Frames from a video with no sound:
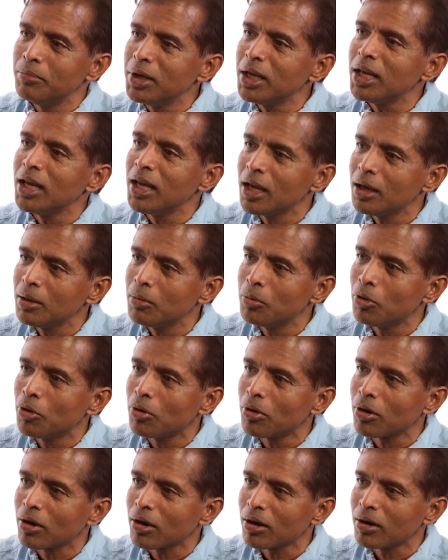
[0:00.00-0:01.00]
being
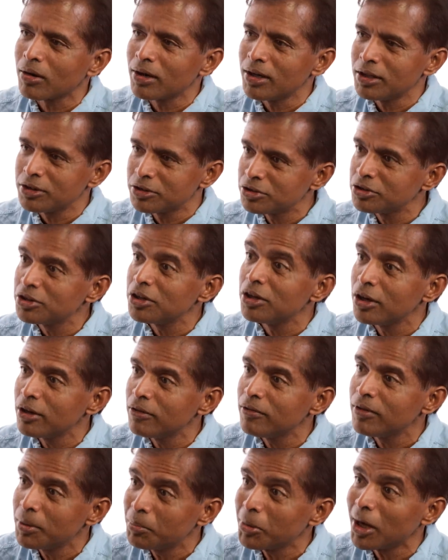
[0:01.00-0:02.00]
more
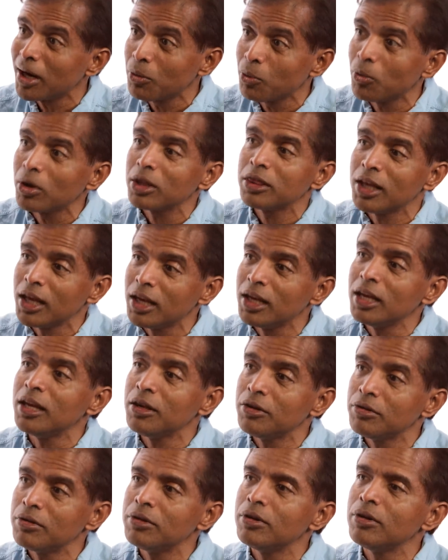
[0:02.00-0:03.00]
assertive about what they
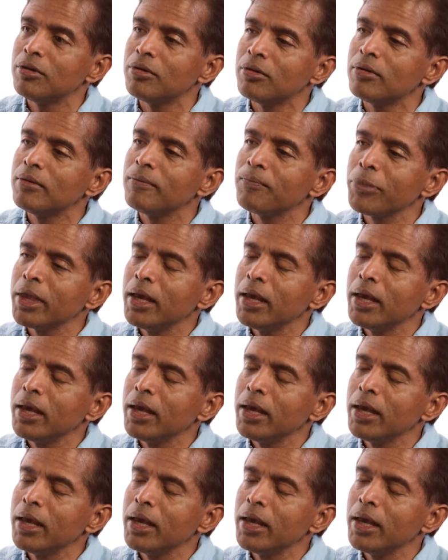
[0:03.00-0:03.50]
need to do.